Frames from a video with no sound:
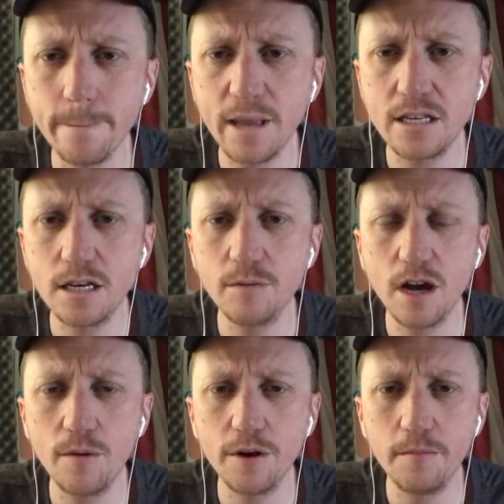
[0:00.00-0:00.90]
and someone
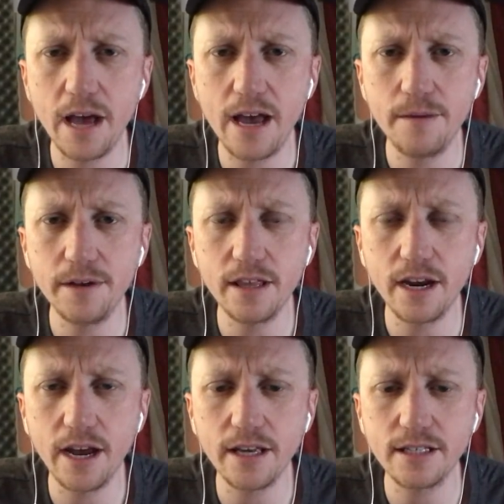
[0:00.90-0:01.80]
got real mad at me
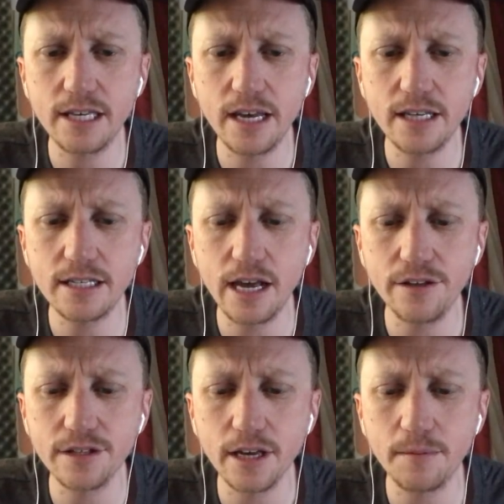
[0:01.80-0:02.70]
that I said he
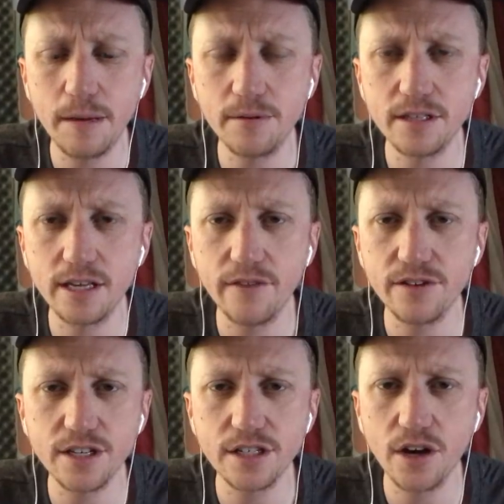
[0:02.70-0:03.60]
sounds like people in San
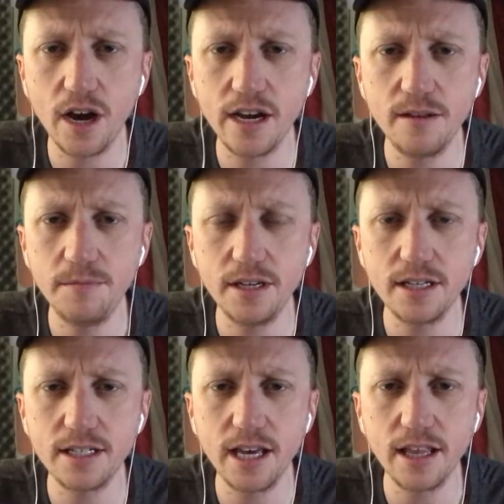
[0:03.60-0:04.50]
Francisco. I didn't mean
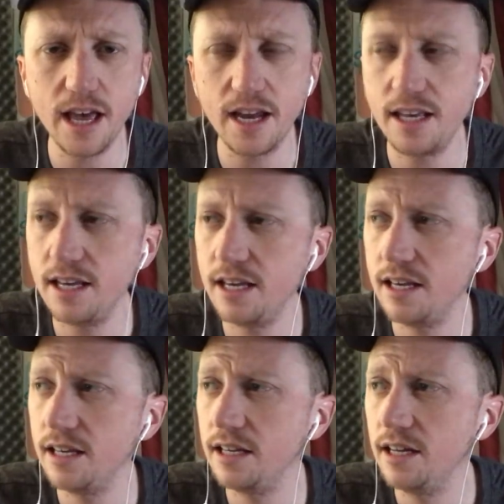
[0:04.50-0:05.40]
to say that.
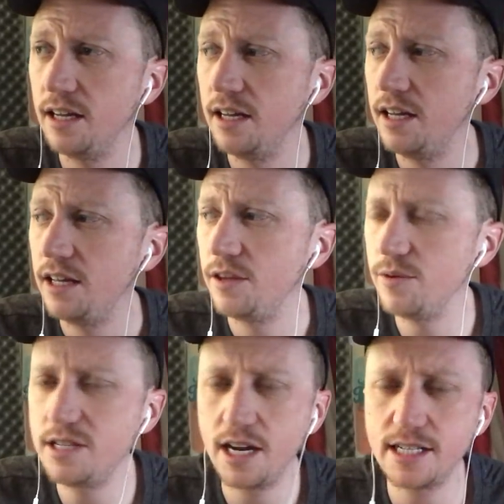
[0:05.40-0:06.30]
He the
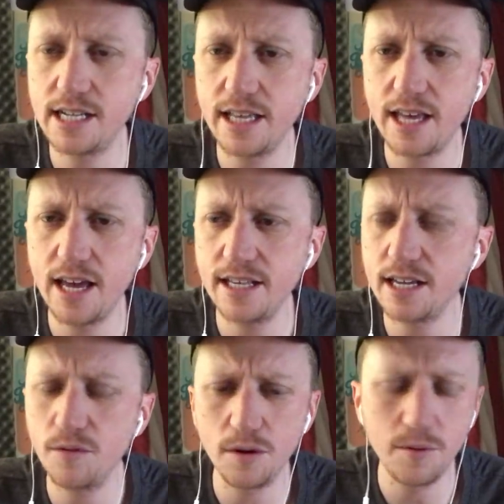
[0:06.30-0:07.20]
reason I said that is
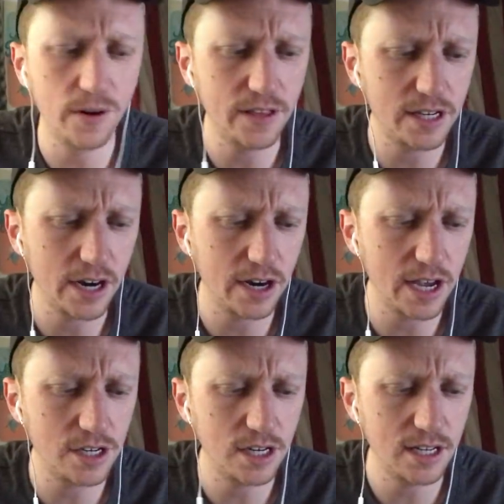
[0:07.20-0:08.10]
at one point in the
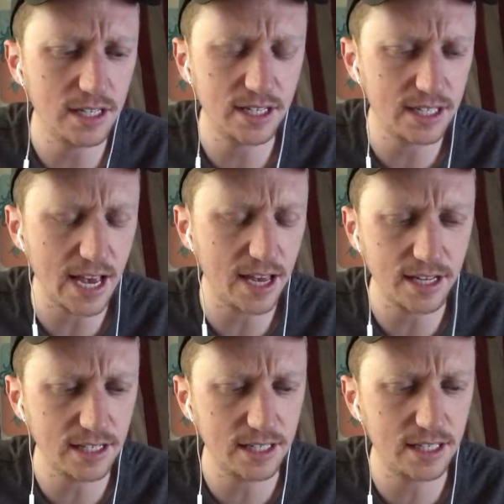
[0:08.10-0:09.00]
interrogation, he
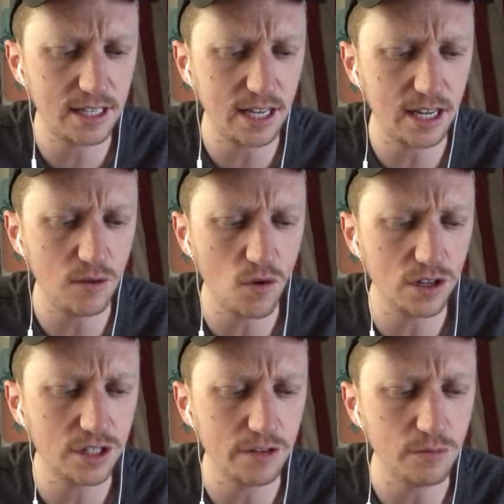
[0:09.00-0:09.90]
says that he
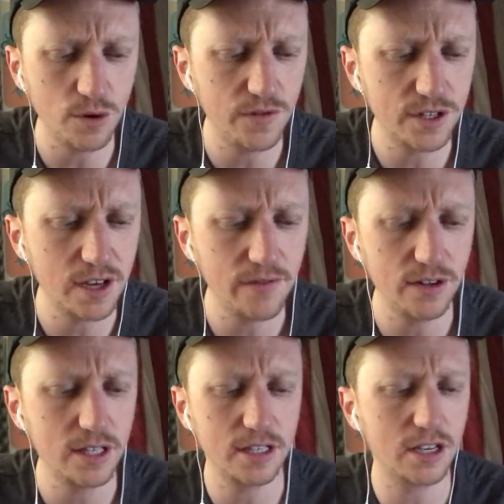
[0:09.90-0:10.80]
wants to move to San
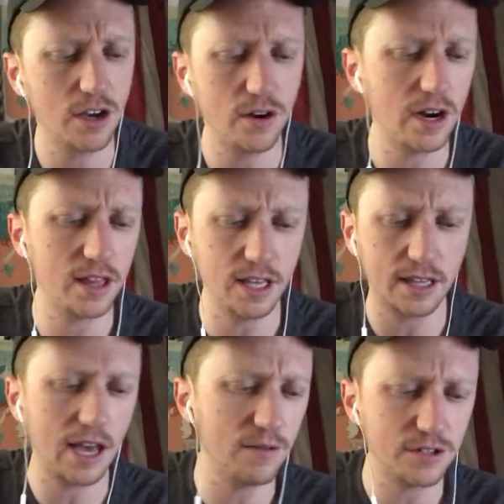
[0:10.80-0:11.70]
Francisco, and I think
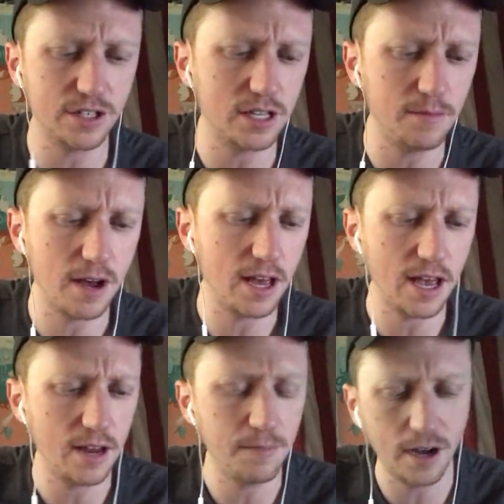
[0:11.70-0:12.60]
that was just in my
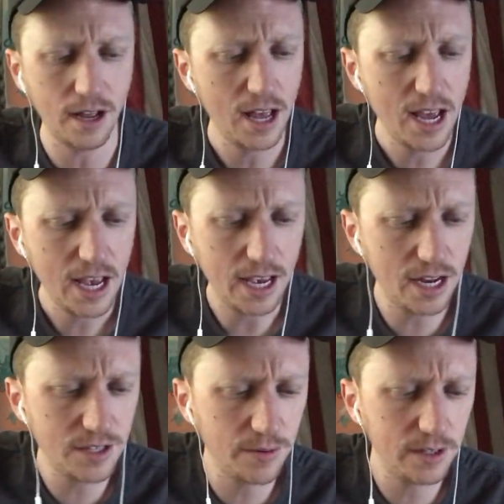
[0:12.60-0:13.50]
head. But he
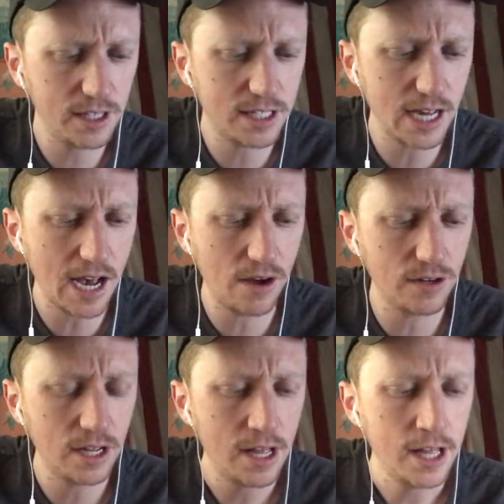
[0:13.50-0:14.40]
doesn't really
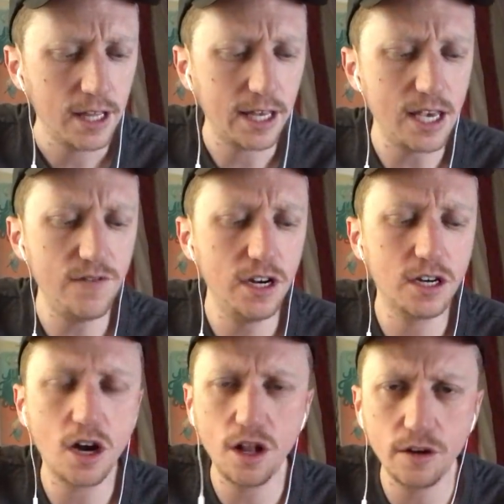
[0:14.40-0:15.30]
sound like even in
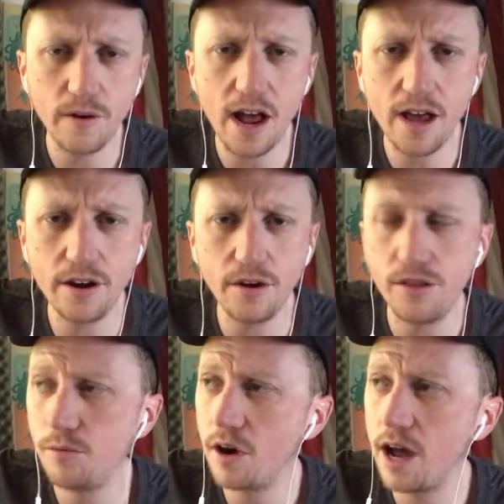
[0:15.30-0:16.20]

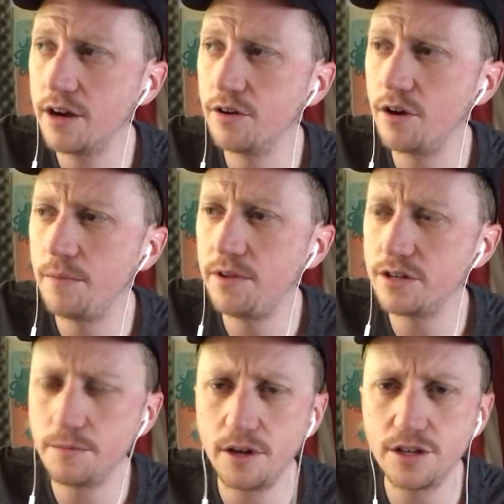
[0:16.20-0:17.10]
Colorado, where I grew up,
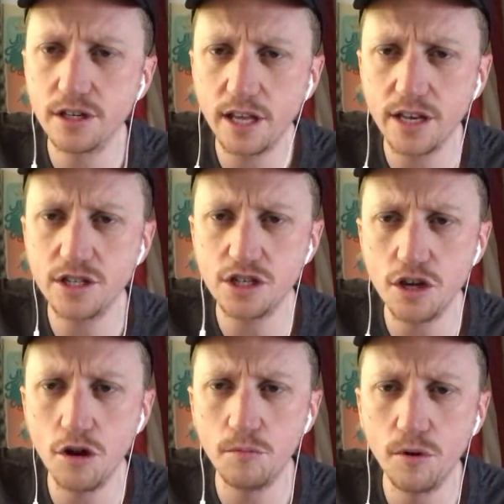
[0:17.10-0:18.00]
there's a bunch of like
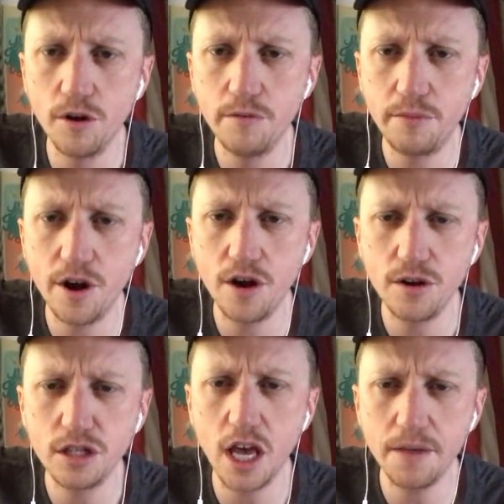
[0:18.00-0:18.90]
snowboard
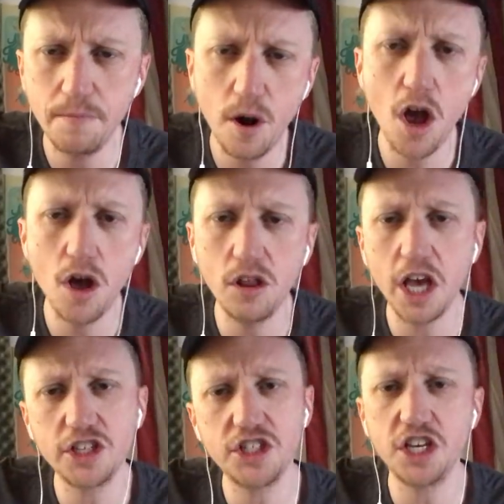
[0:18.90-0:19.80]
bros, like, bro,
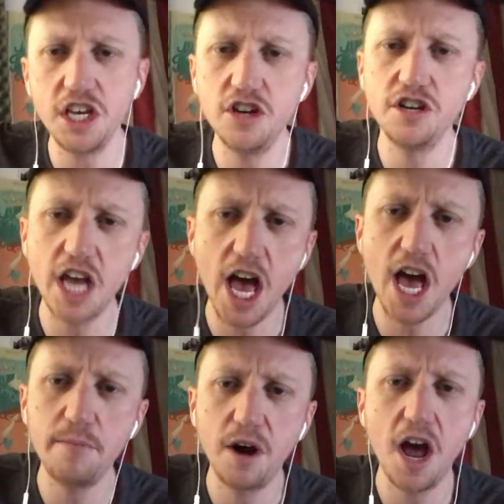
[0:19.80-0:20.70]
like ski or
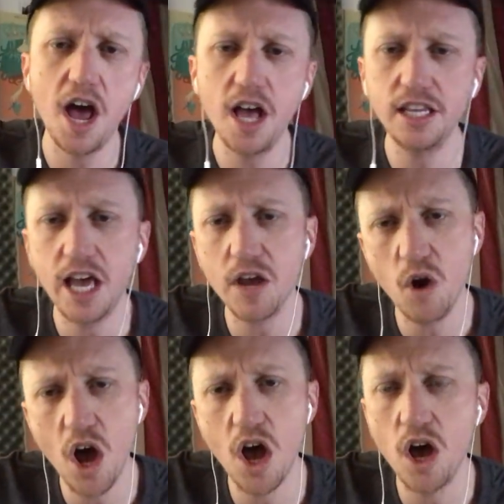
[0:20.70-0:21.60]
die, bro. Like,
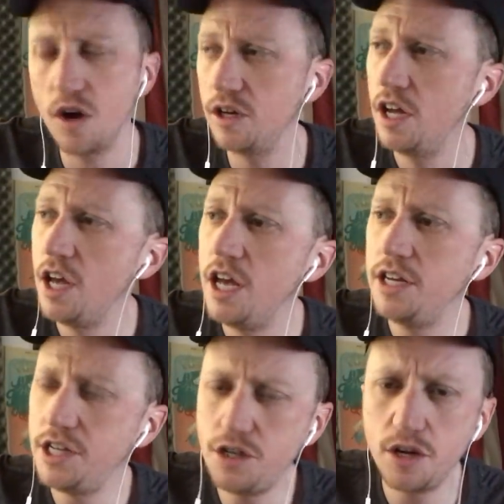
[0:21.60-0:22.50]
whoa,
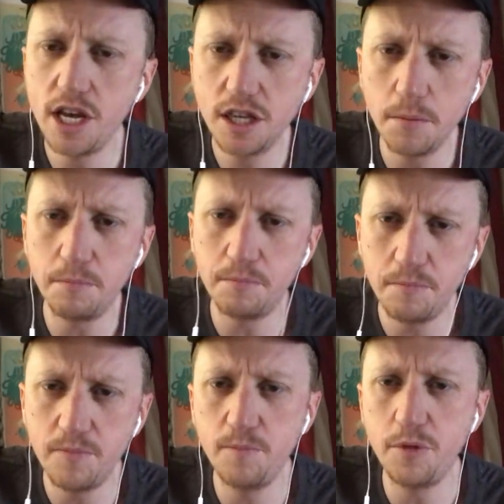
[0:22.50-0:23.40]
did you hit the,
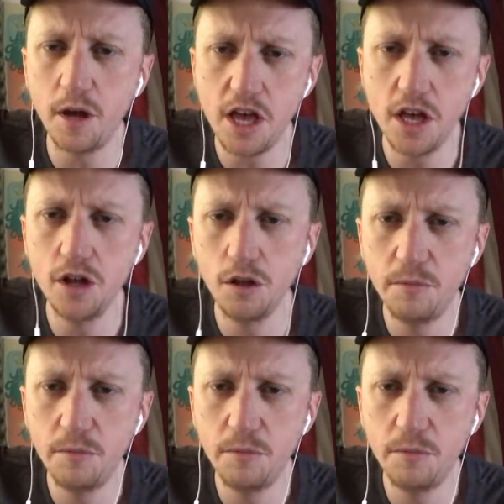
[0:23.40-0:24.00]
the hill,